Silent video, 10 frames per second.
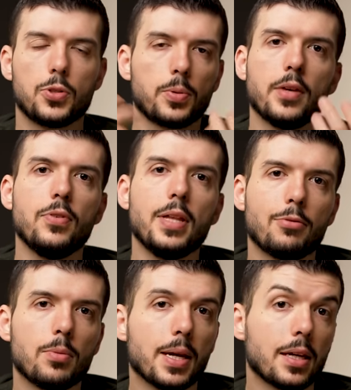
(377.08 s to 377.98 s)
So given that
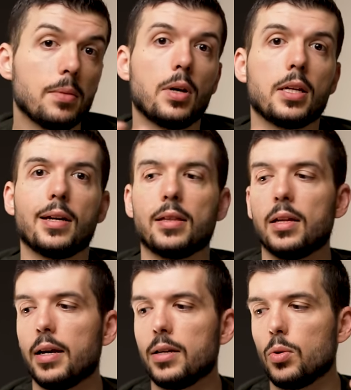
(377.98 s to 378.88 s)
we're making money
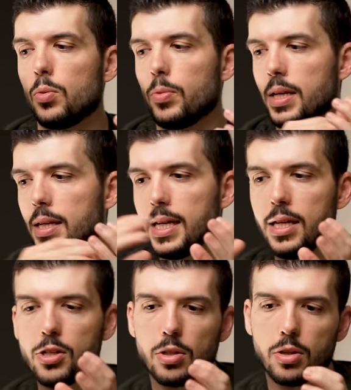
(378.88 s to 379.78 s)
online, we need to